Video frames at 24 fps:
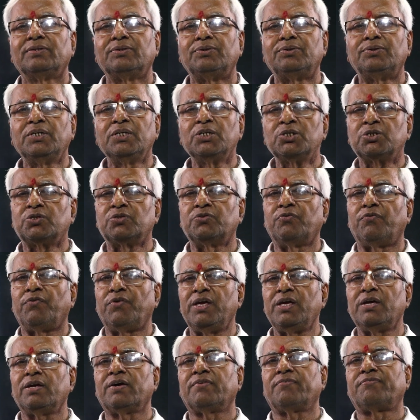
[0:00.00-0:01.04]
This
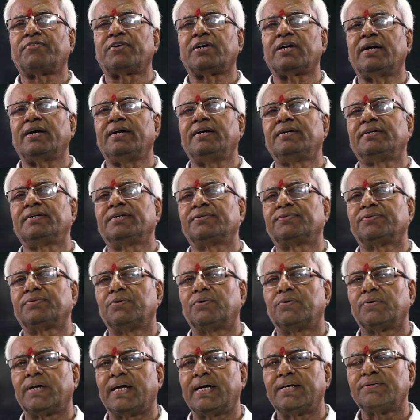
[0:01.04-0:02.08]
way of current is
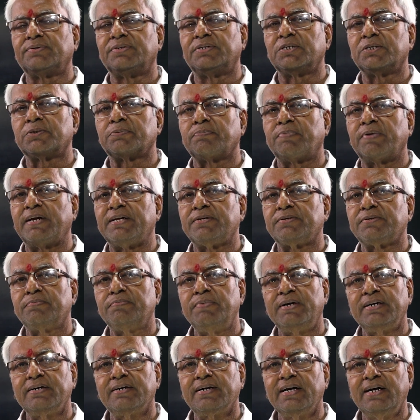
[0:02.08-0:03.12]
known as
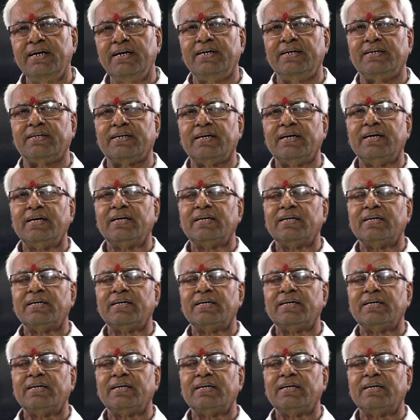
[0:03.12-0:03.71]
displacement current.